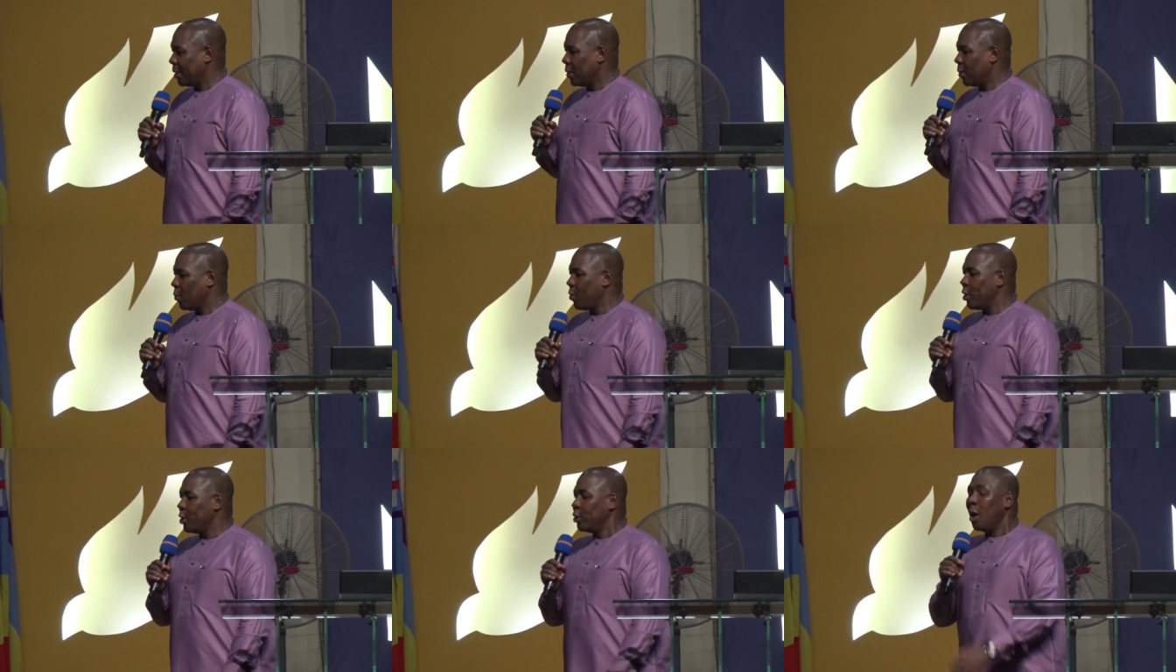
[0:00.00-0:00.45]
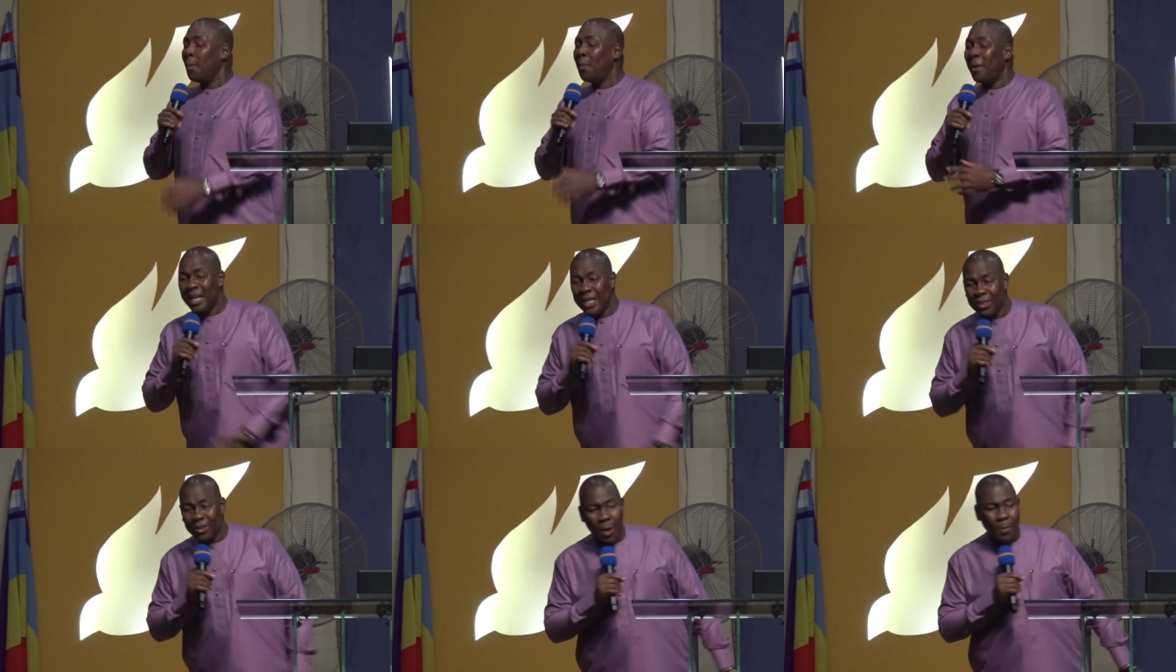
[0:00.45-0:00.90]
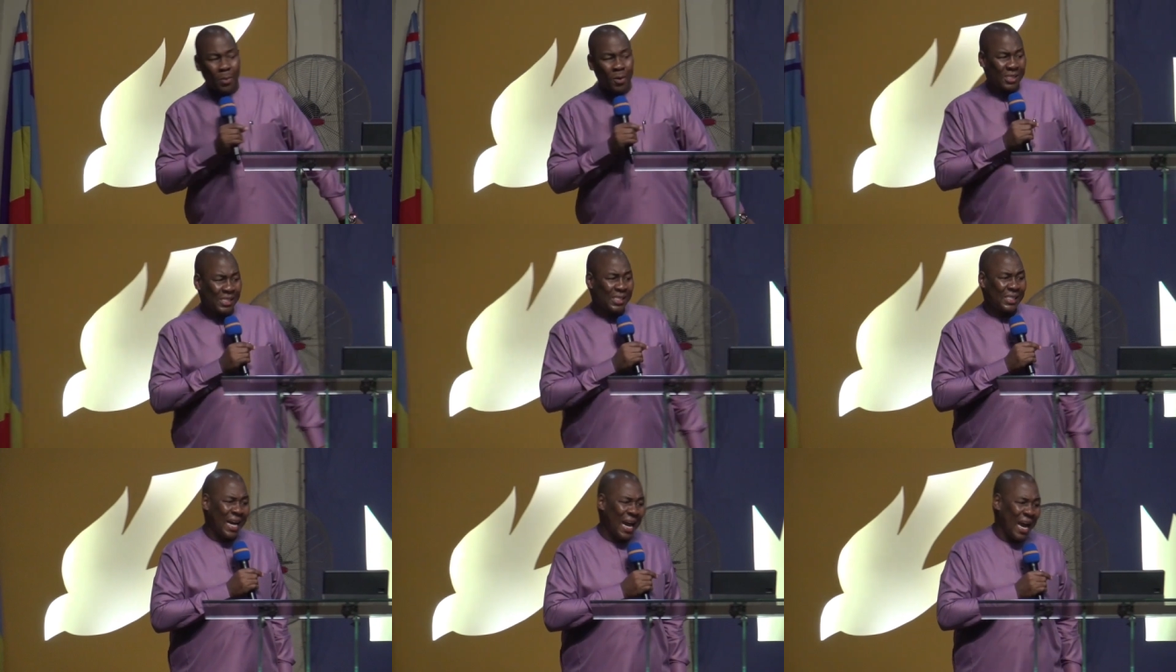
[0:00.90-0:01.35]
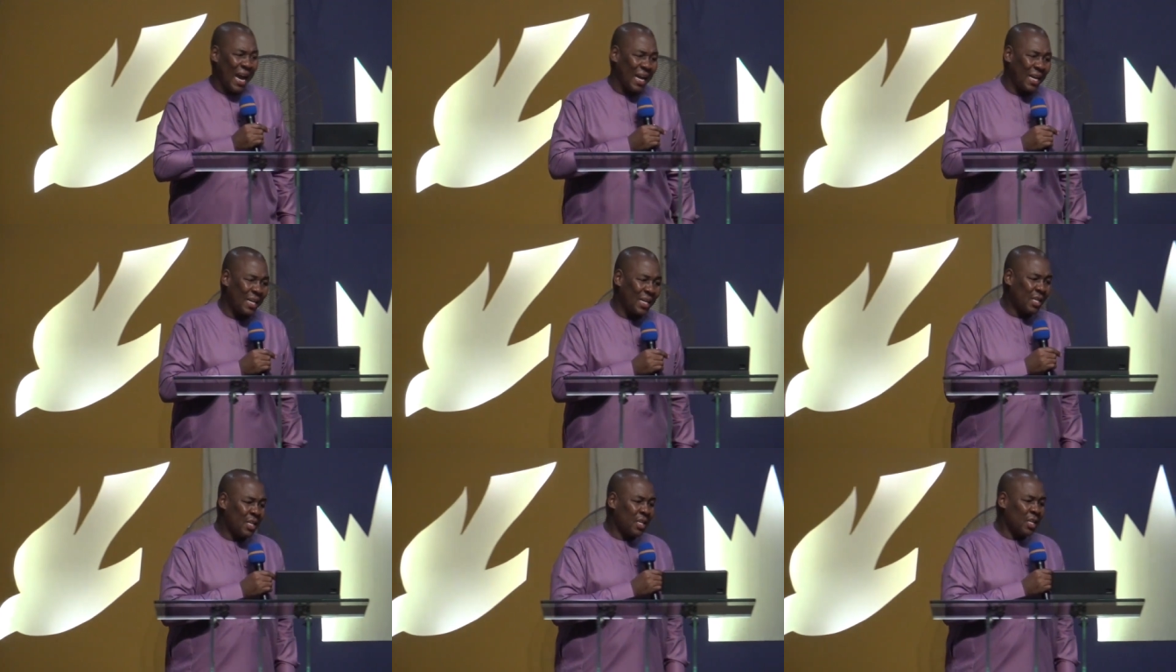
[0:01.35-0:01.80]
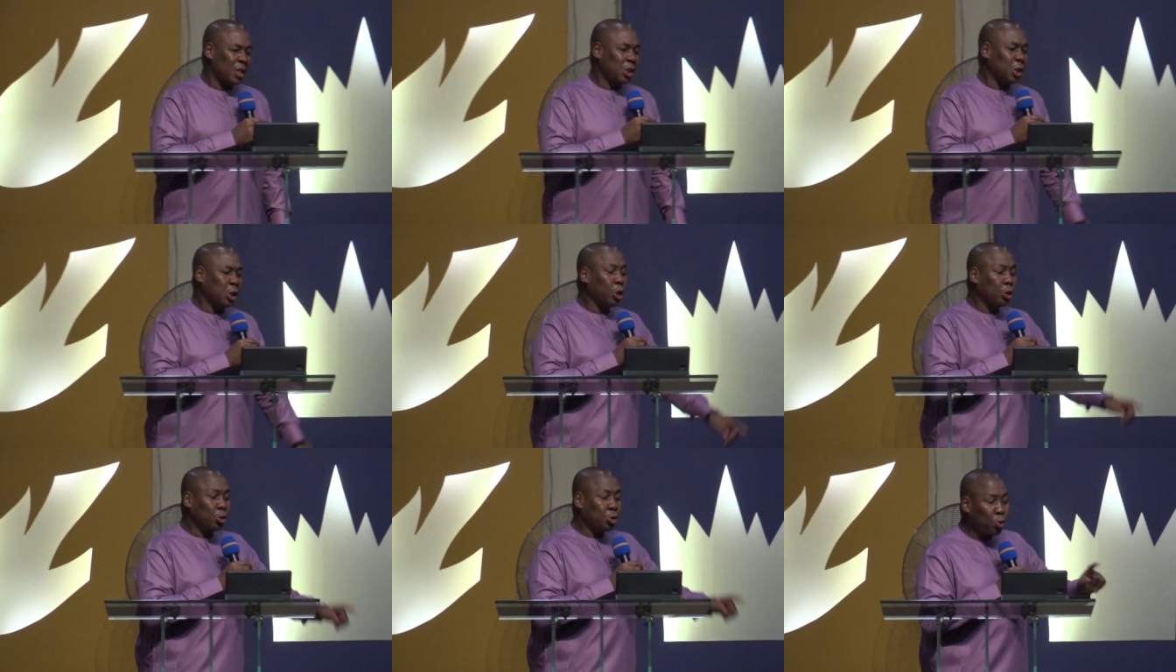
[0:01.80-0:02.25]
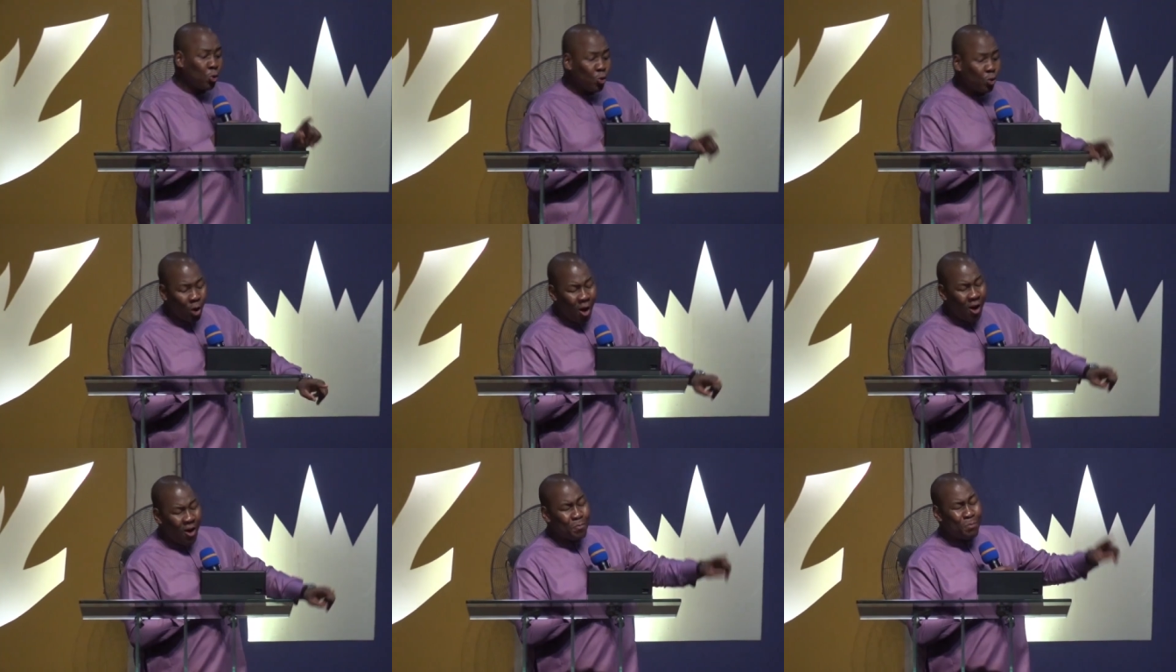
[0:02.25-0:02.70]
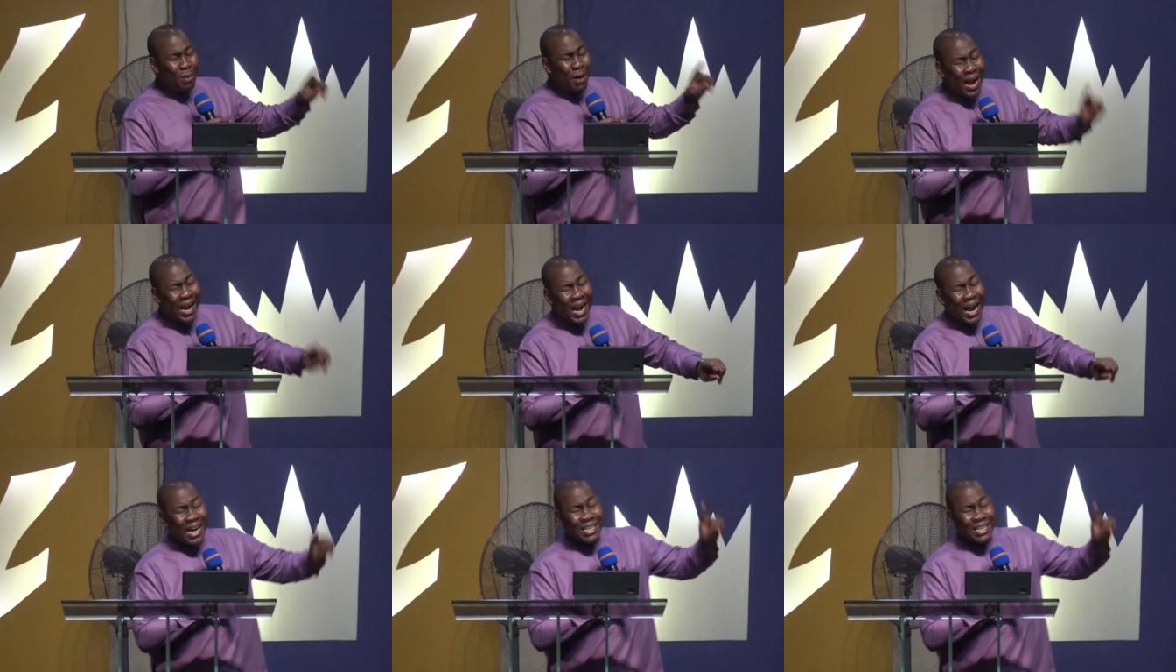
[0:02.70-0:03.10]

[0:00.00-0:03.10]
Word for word: with nobody supporting her, she took off by